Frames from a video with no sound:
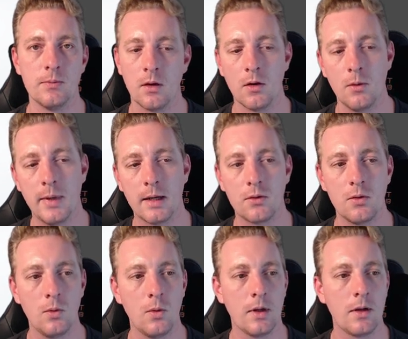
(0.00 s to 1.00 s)
Go back
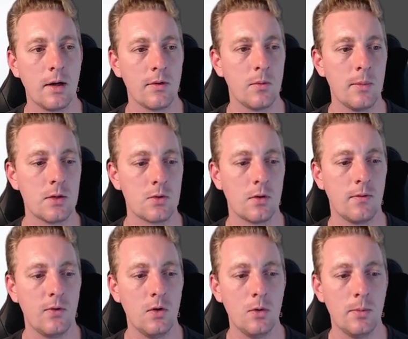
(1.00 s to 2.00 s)
to an isometric
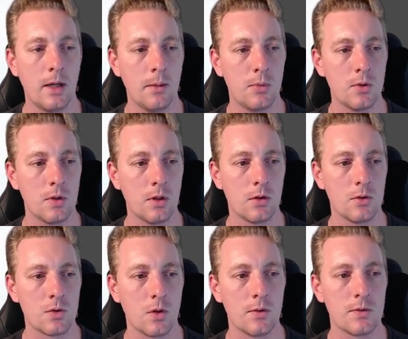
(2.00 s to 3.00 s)
view by pushing
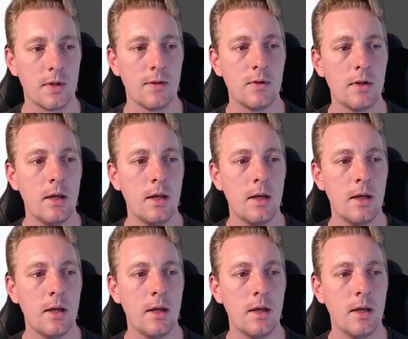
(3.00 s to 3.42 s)
control seven.